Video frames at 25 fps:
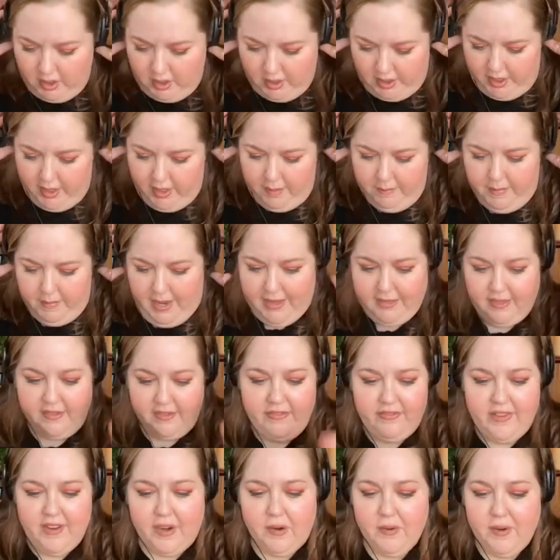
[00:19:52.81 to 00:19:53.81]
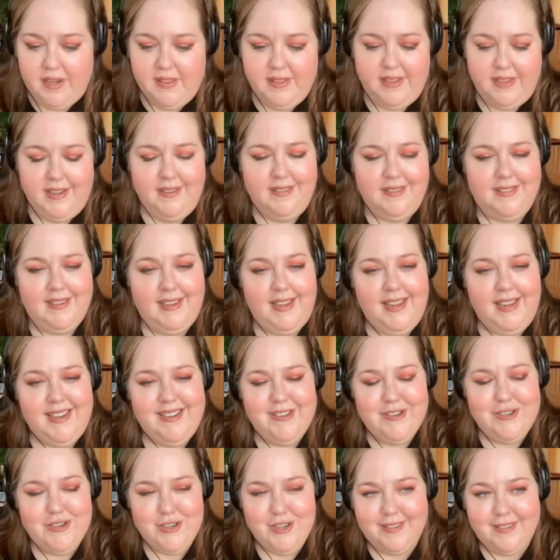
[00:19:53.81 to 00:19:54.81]
At the very least, it
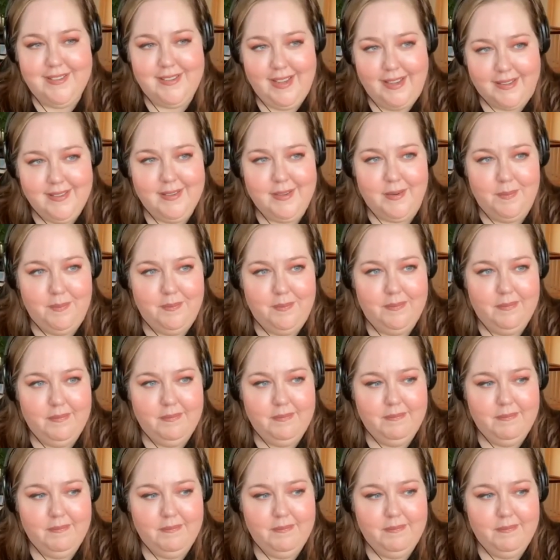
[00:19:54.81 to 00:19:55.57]
just doesn't,